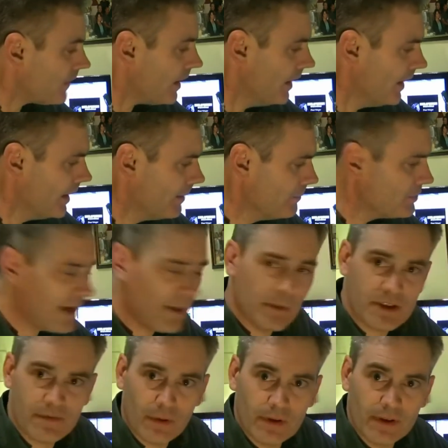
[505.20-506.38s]
Mutabilis
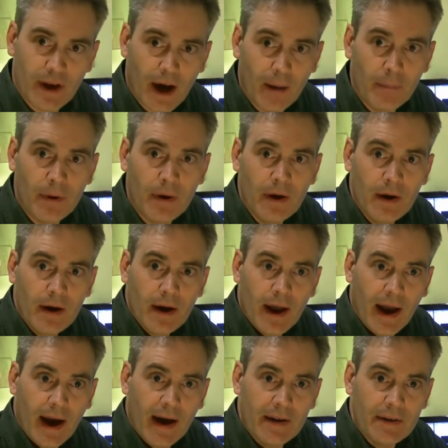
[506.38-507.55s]
followed it up
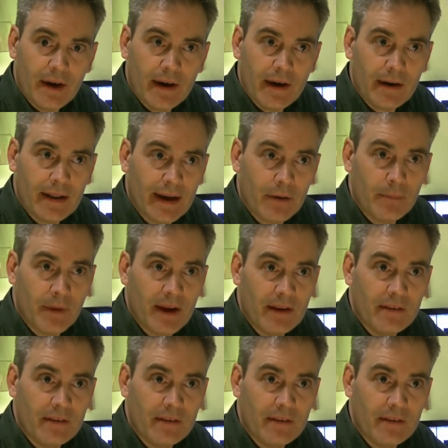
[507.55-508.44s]
and allowed me,